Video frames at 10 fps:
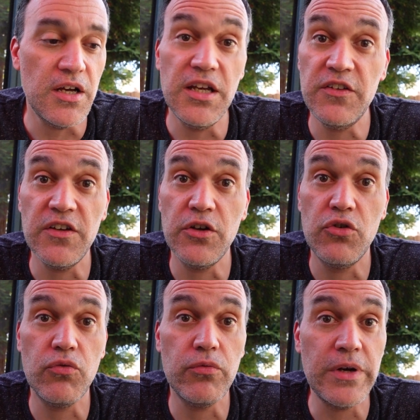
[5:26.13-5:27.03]
it's a
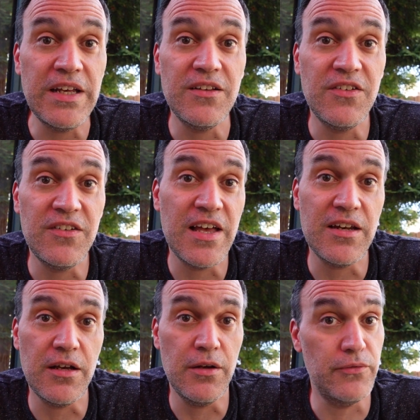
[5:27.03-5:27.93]
great
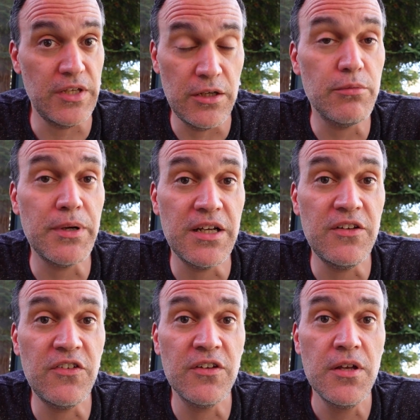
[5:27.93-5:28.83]
set of
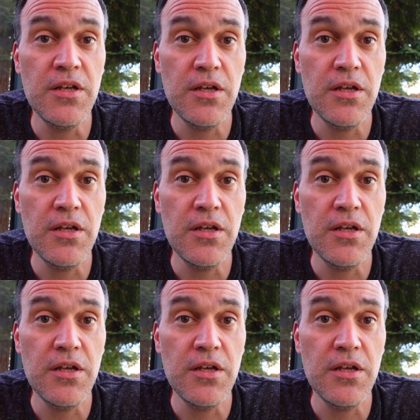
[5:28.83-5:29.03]
earbuds